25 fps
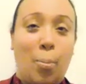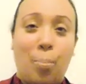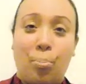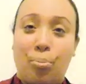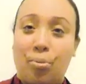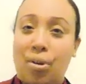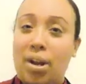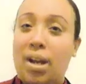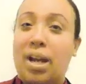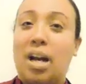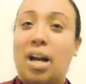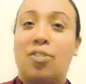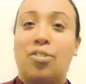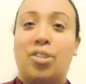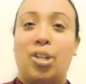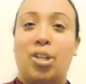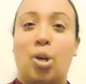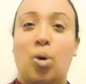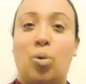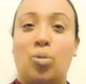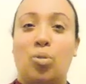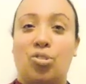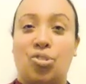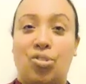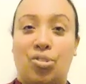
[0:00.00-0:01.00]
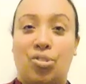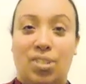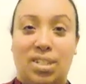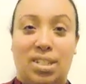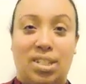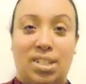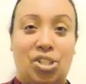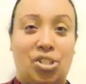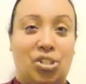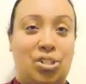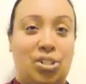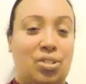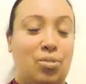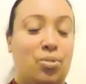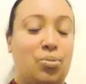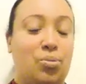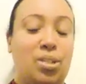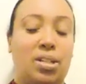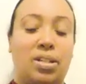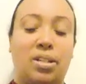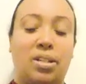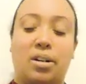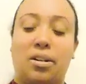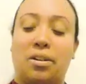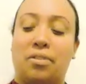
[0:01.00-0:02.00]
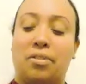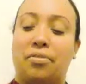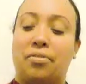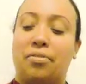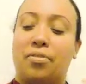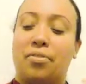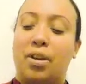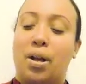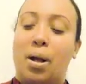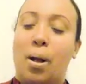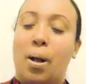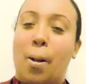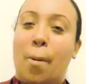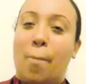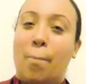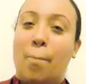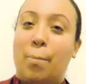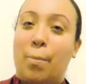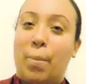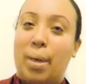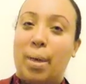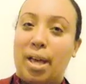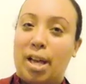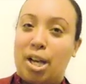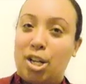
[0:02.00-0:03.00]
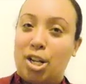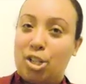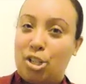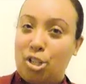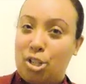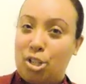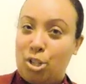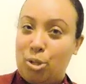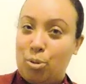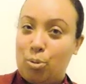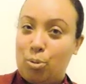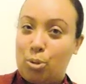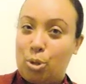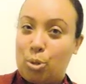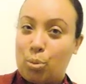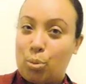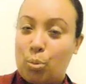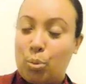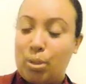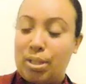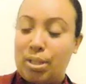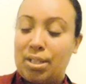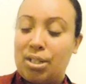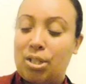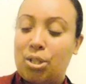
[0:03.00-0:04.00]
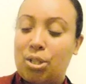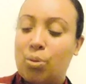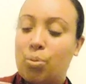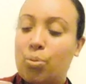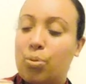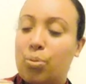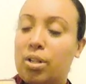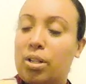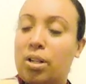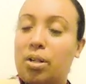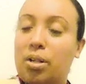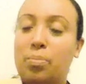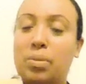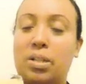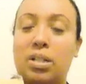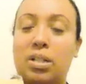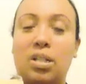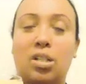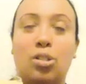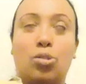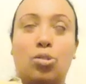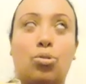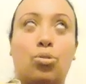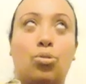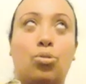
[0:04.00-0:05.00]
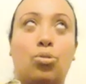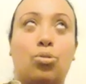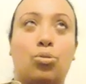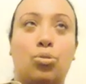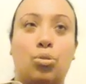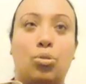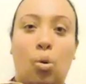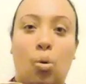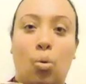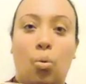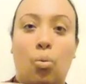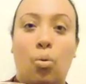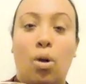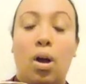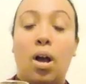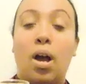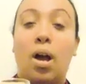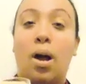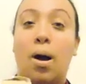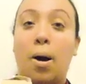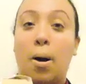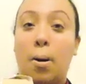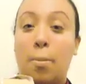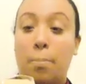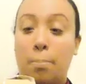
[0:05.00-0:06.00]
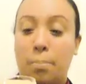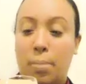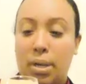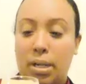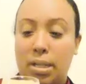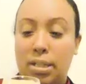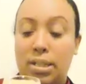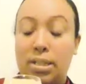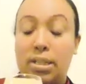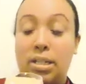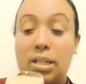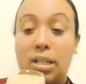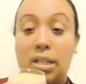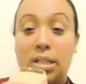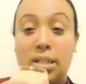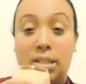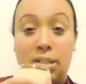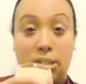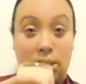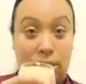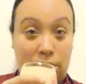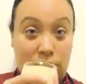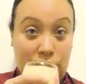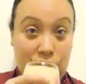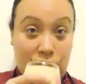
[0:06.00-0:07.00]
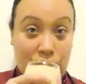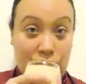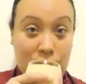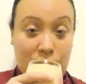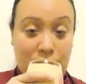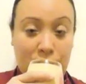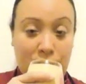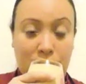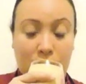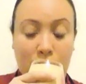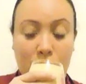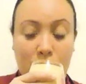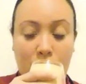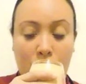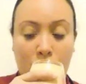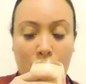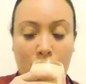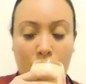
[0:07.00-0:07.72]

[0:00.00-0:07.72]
Break out the old traditional stuff. Make a new twist to it. I mean, it's so amazingly delicious.